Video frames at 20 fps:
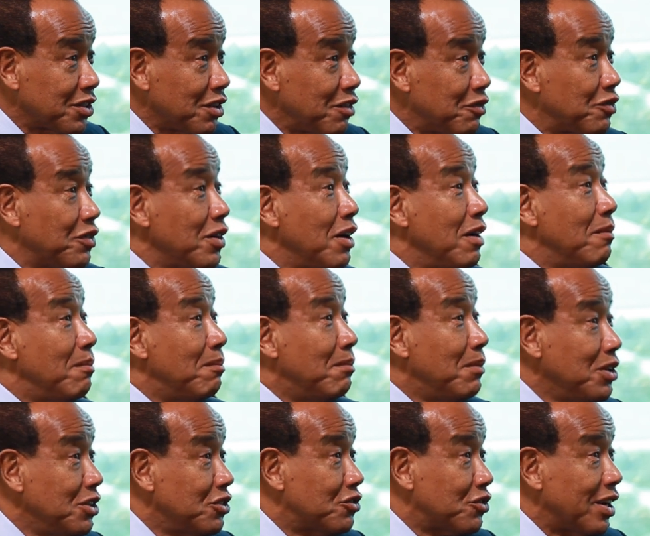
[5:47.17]
of
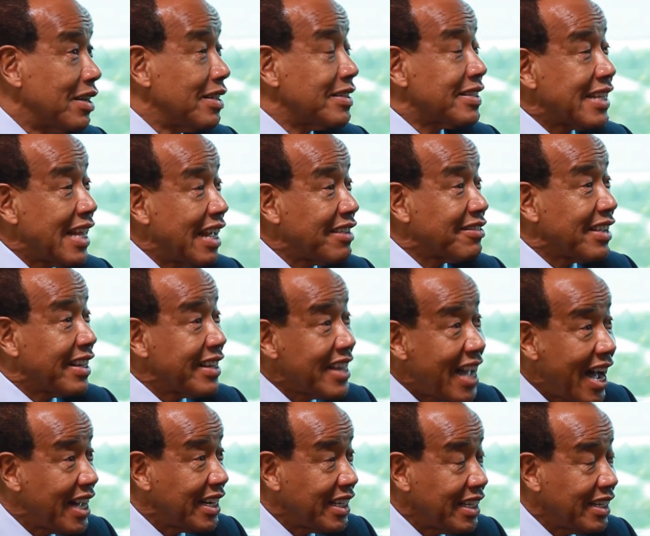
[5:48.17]

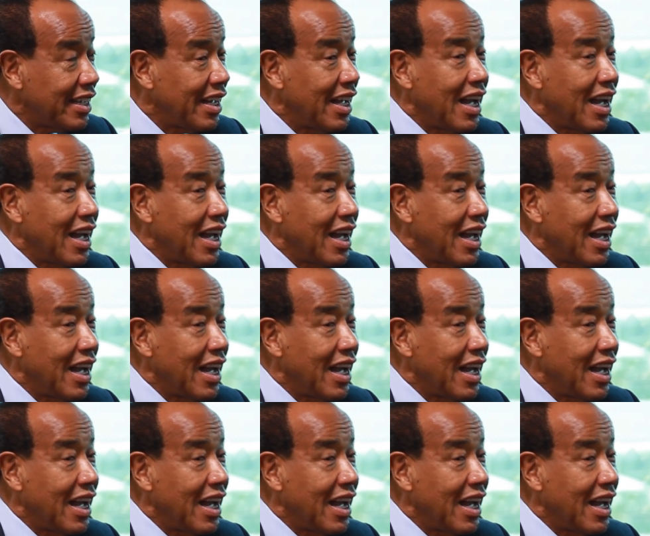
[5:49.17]
Mundra/Adani,